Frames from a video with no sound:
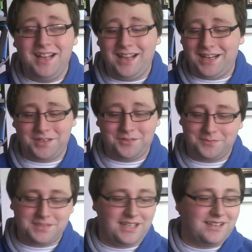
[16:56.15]
I don't know what I'm
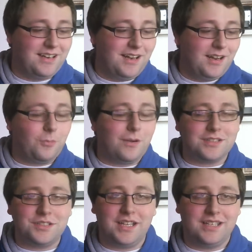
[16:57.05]
saying.
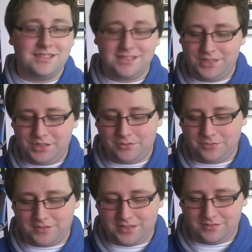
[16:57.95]
Watch things. You know
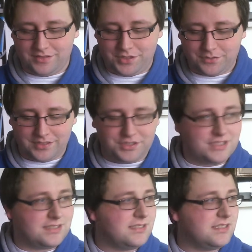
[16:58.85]
the
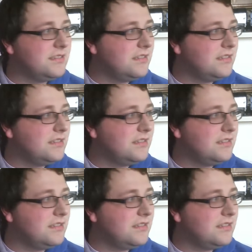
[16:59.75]
gist.